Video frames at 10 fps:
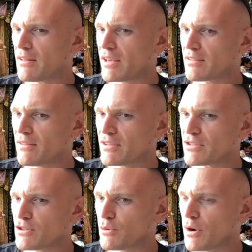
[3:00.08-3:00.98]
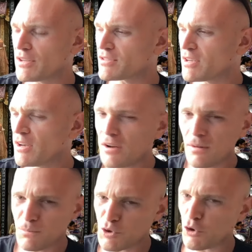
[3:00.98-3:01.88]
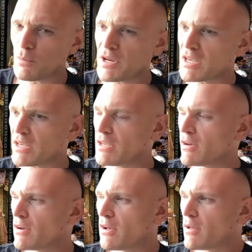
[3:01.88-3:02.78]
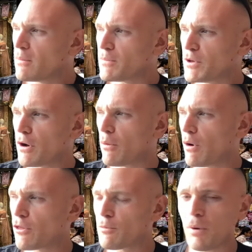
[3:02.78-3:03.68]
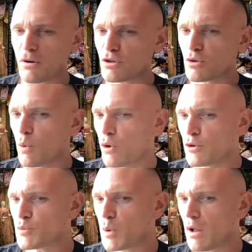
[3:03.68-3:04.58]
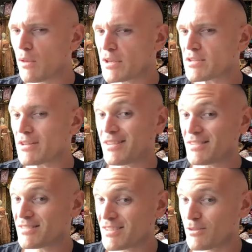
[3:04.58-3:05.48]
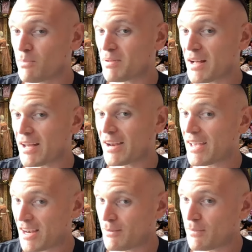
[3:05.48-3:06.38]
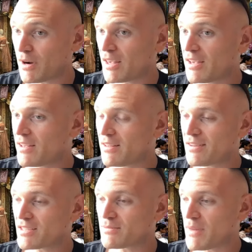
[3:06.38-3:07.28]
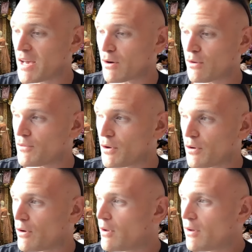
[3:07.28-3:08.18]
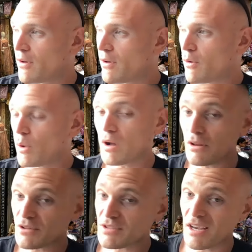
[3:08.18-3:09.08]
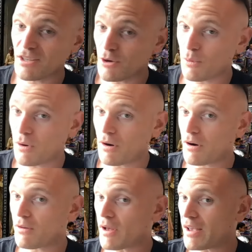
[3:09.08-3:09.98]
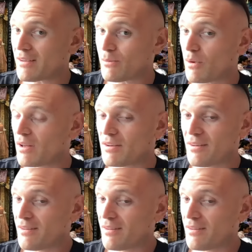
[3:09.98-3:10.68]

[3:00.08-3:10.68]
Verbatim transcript: that like to listen to us, Germany, you know other parts of the world as well listen this is going to apply to anybody it doesn't matter if you're what color skin you are like what